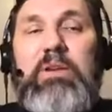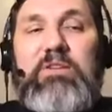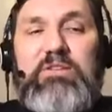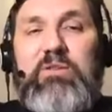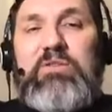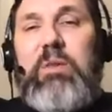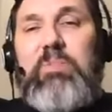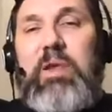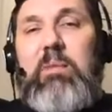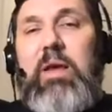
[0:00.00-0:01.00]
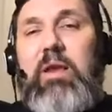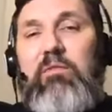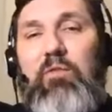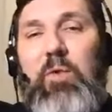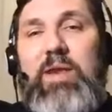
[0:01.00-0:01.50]
But there's still something about
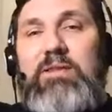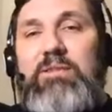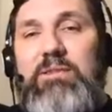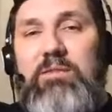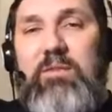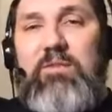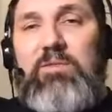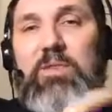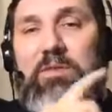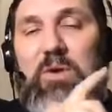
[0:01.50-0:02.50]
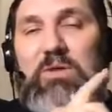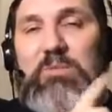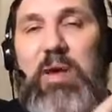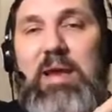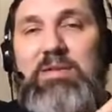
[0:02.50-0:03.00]
a voice that
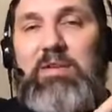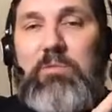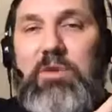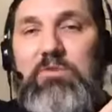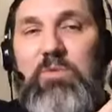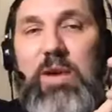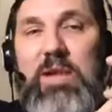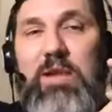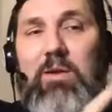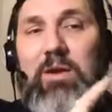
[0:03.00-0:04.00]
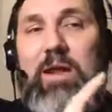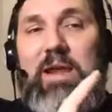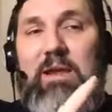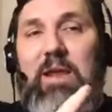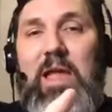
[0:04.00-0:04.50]
talks back to you because right now,
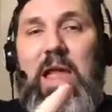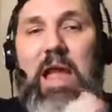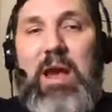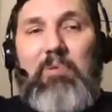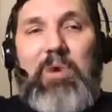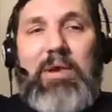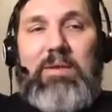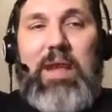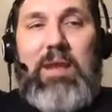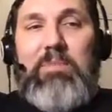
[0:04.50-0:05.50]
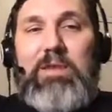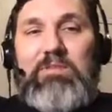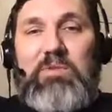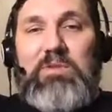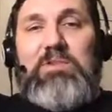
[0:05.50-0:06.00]
again, I'm reading the
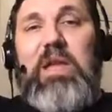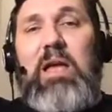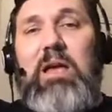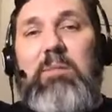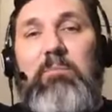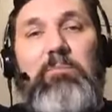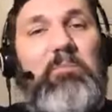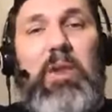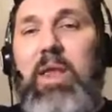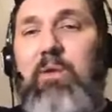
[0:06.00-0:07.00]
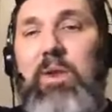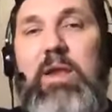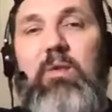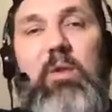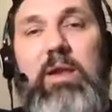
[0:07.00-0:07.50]
amens on the side, but I don't
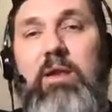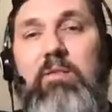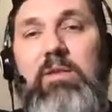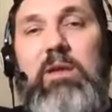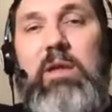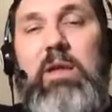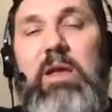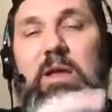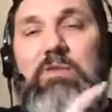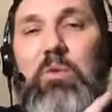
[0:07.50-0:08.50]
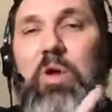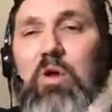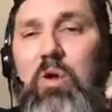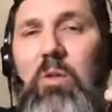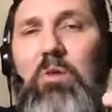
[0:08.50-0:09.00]
hear any of it. So
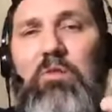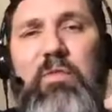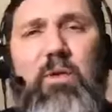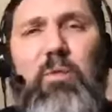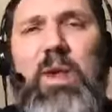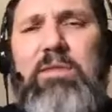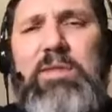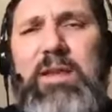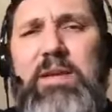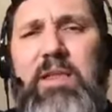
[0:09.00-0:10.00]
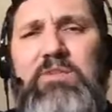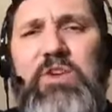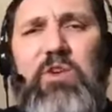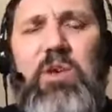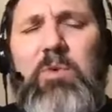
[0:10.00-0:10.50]
call them on the phone. We have the
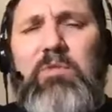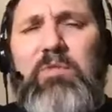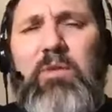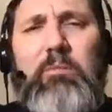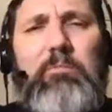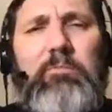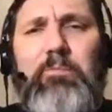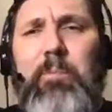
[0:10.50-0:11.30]
technology. Call them on the phone.